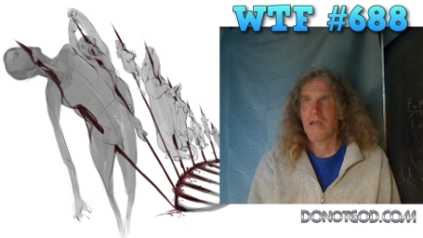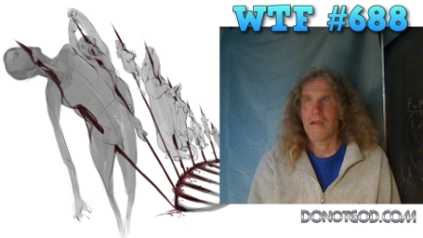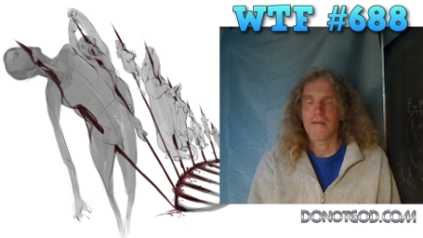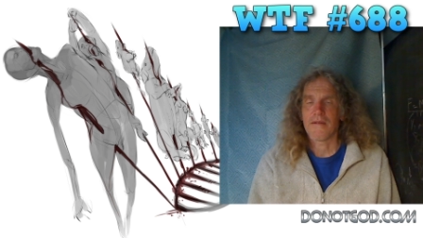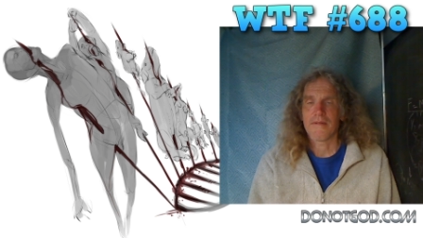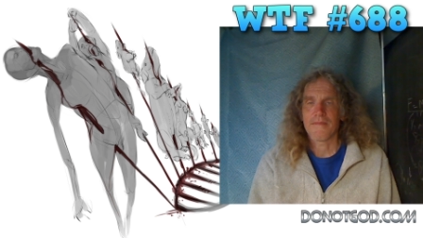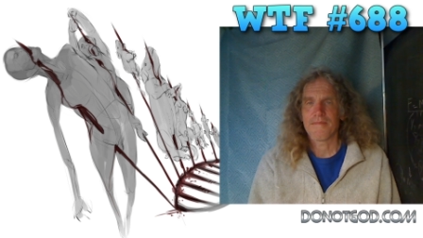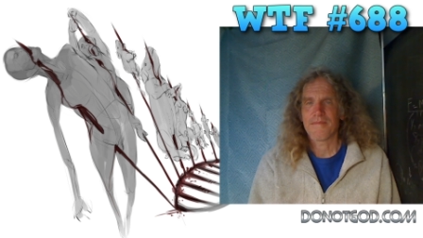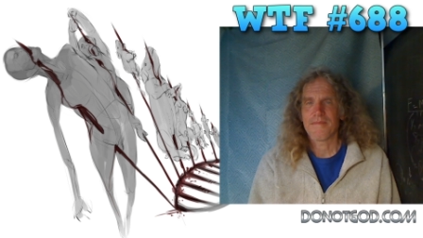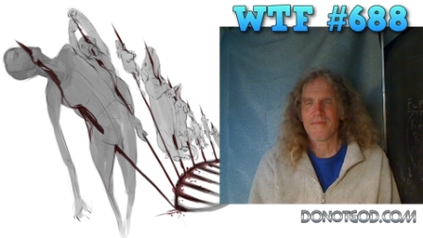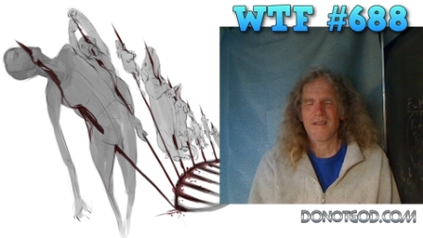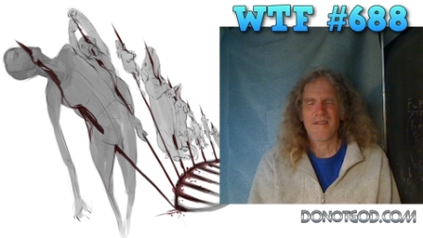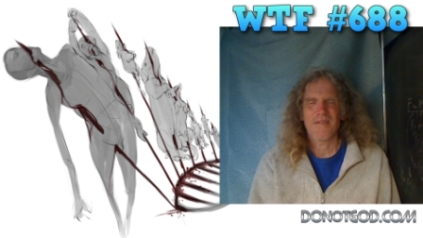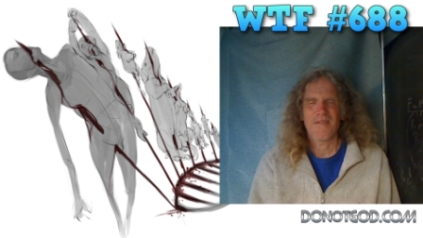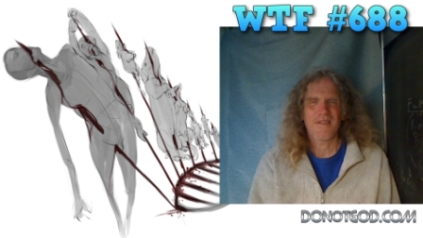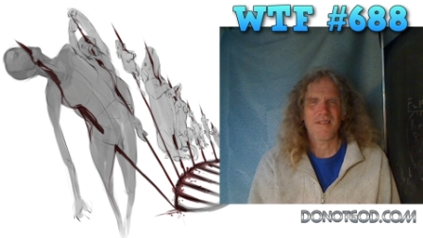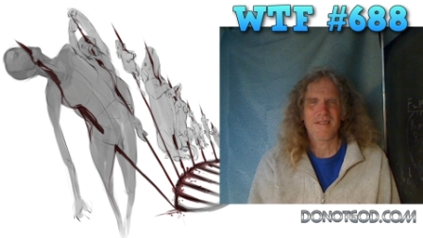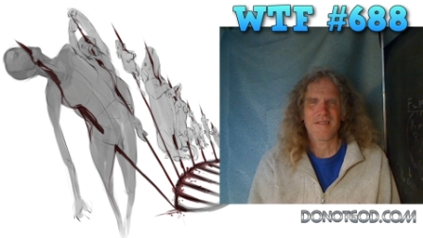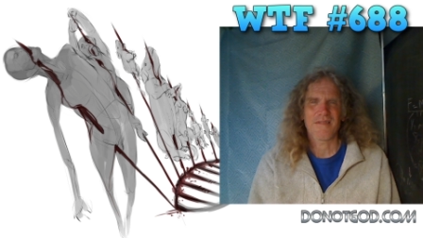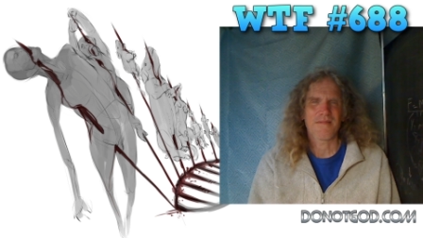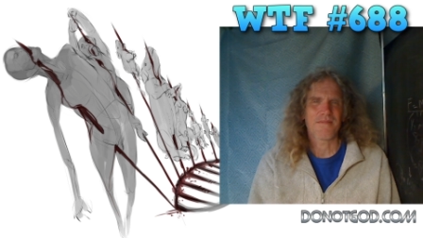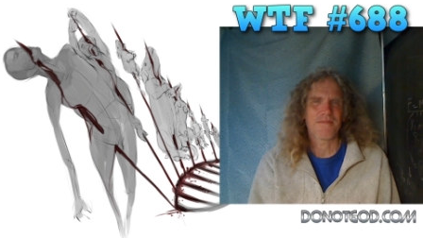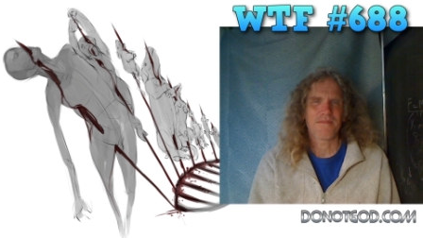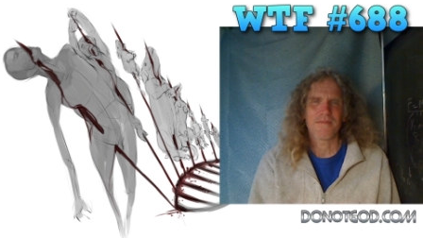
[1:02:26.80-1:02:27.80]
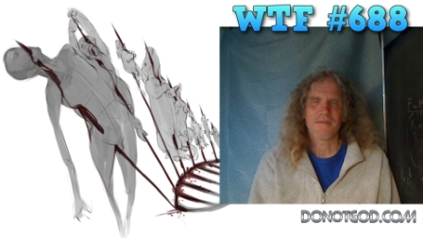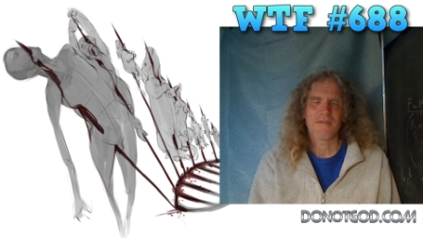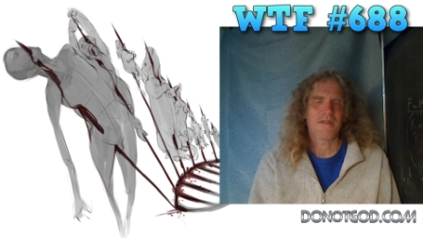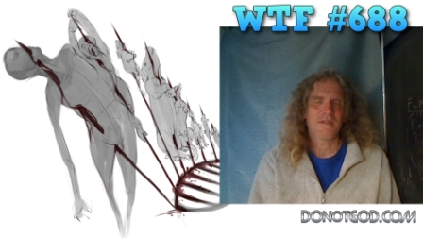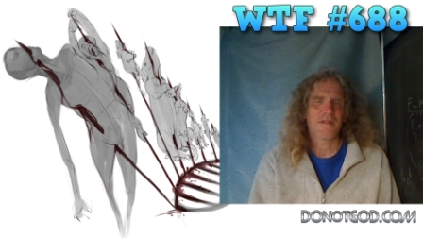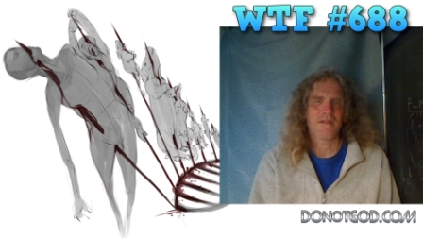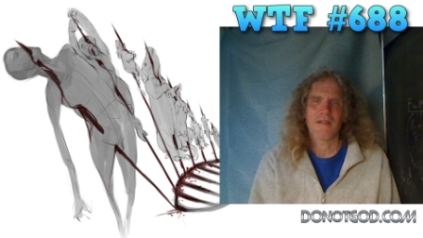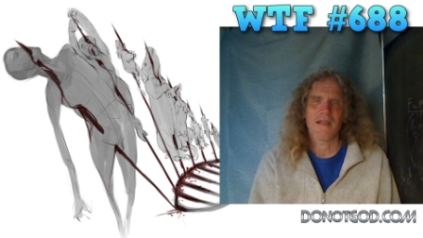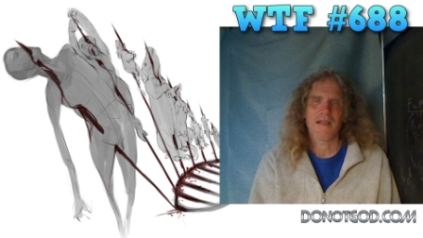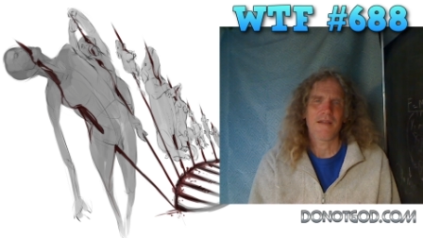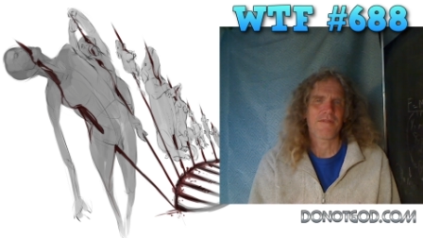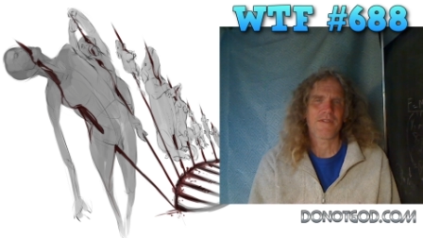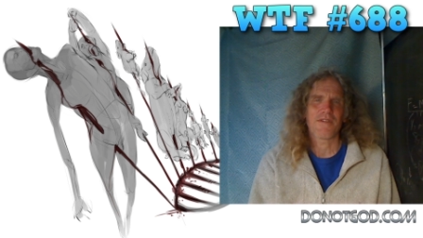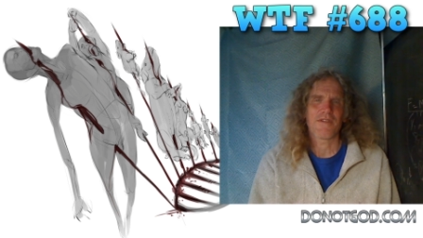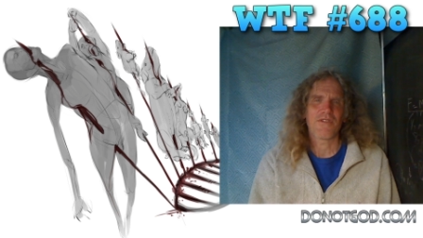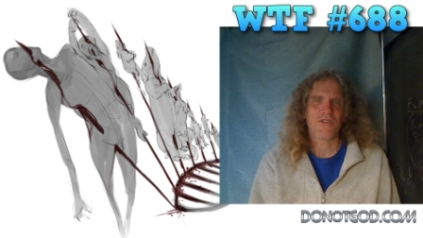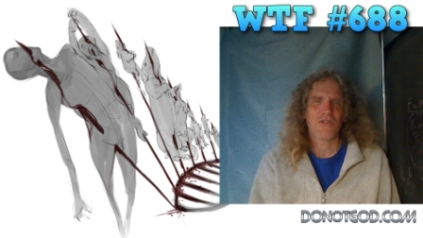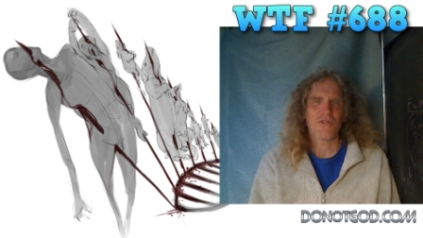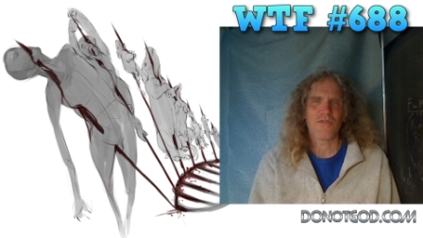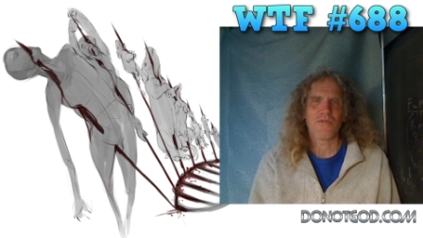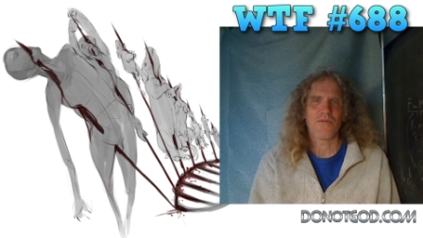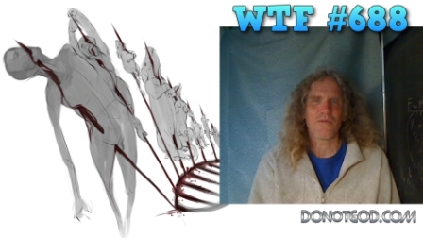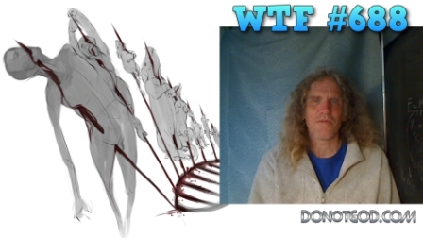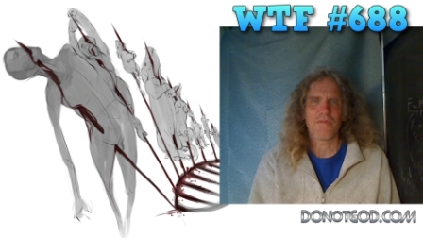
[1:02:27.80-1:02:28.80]
yeah, so it's have to
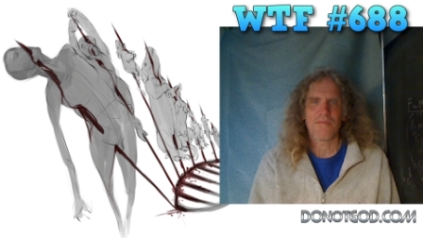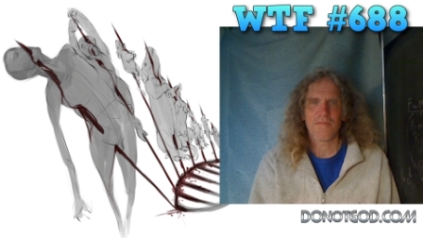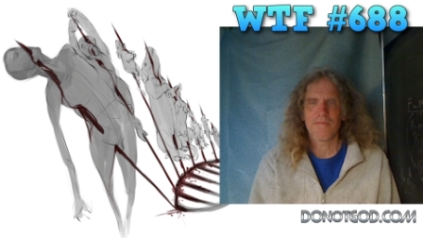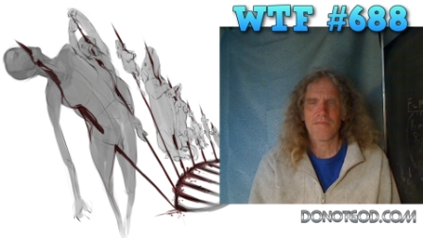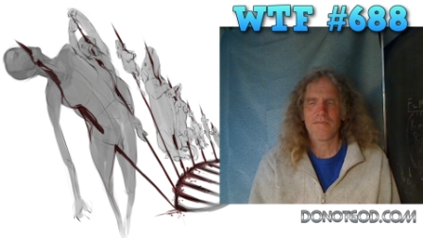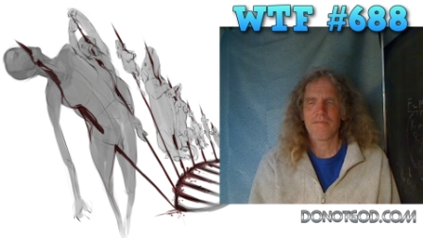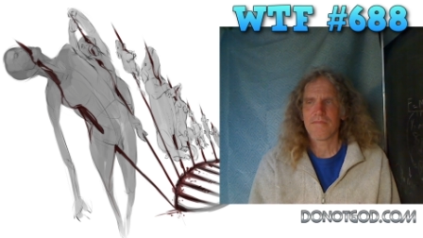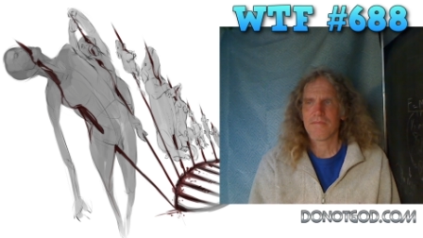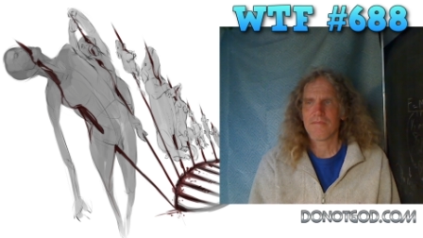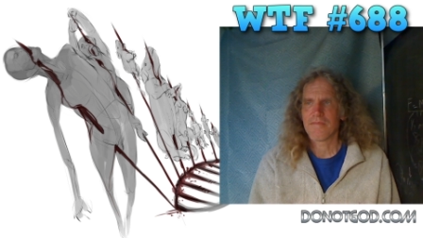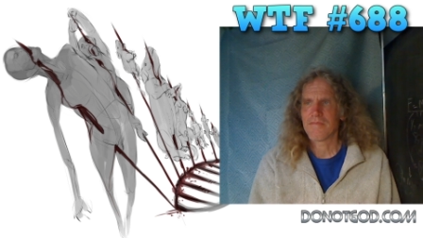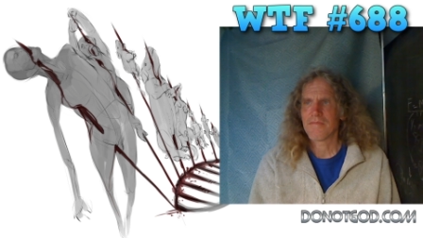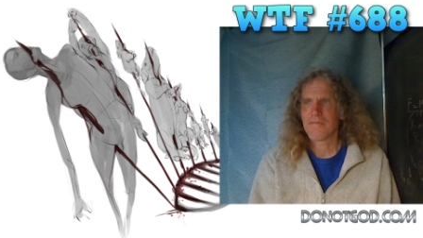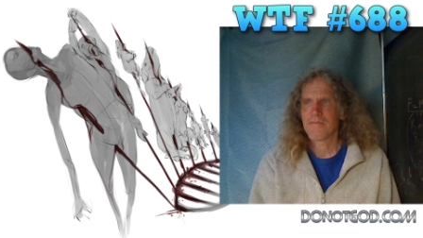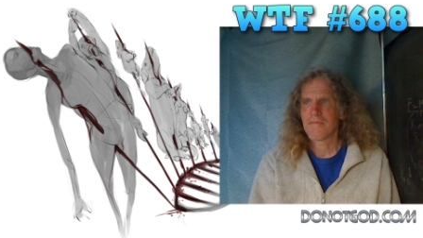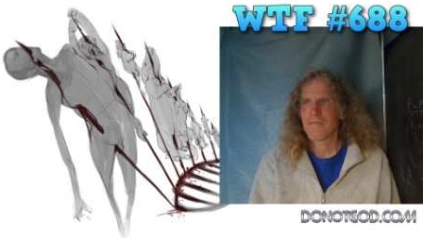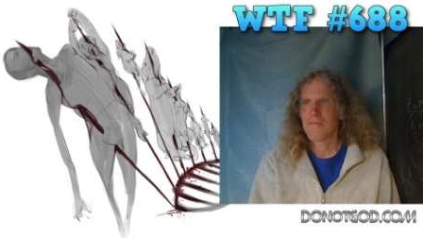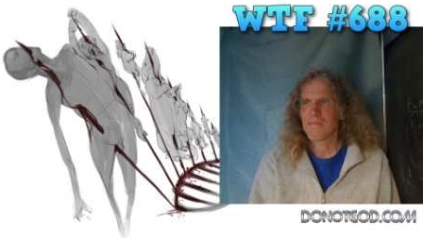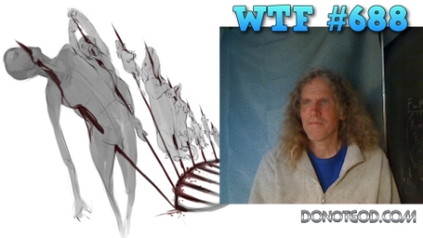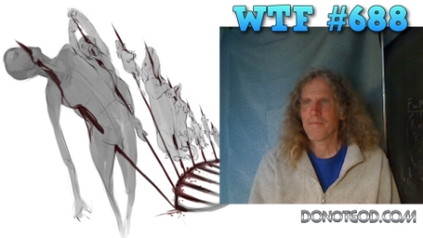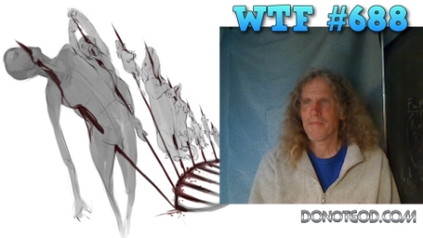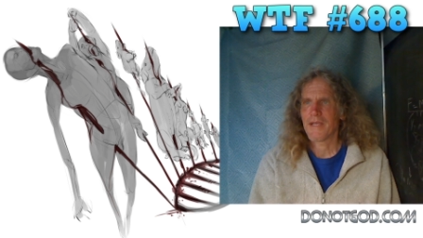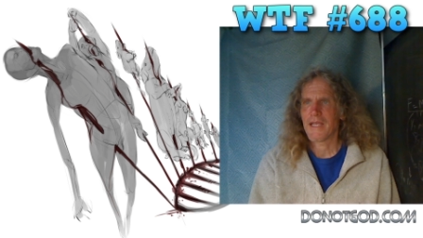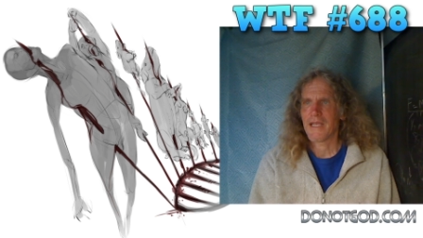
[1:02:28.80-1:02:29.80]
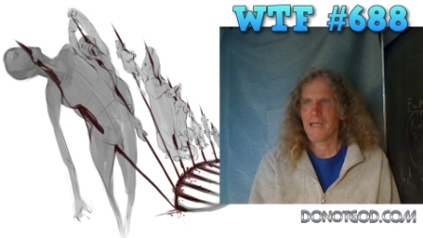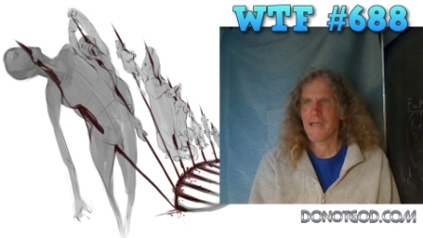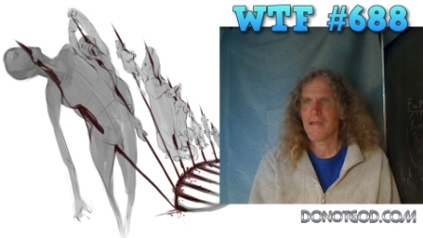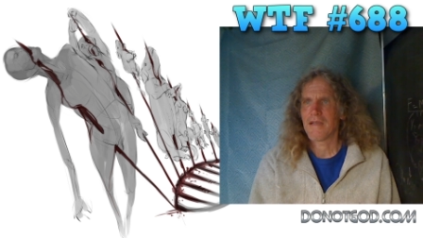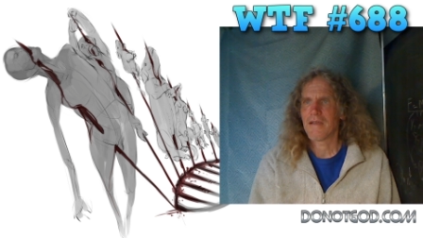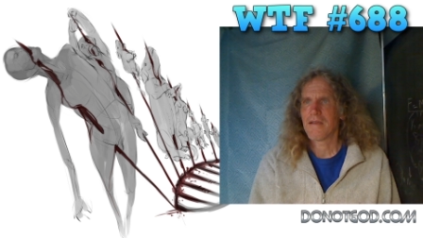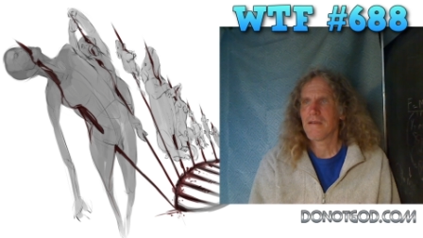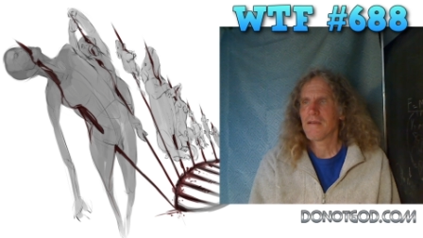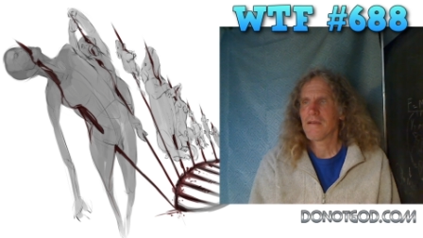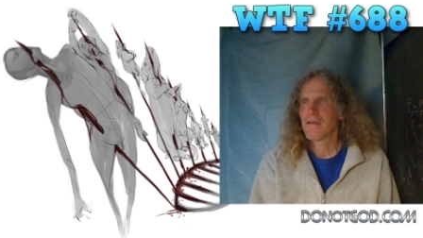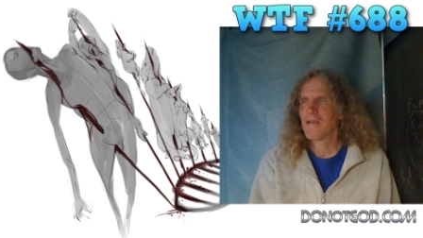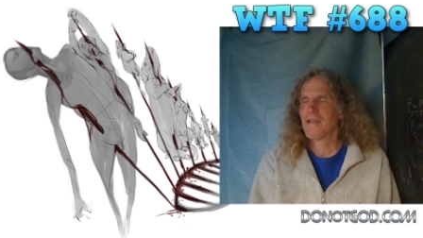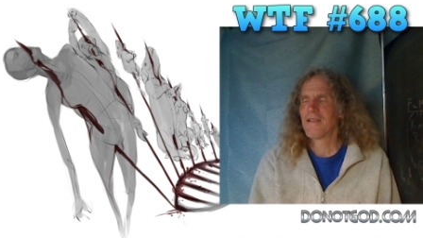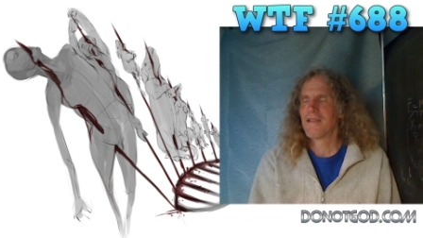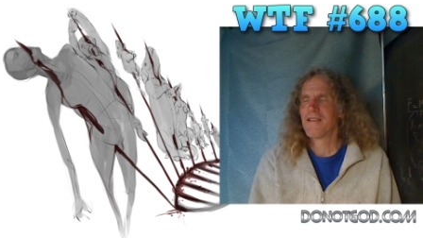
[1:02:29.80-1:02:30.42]
do pig.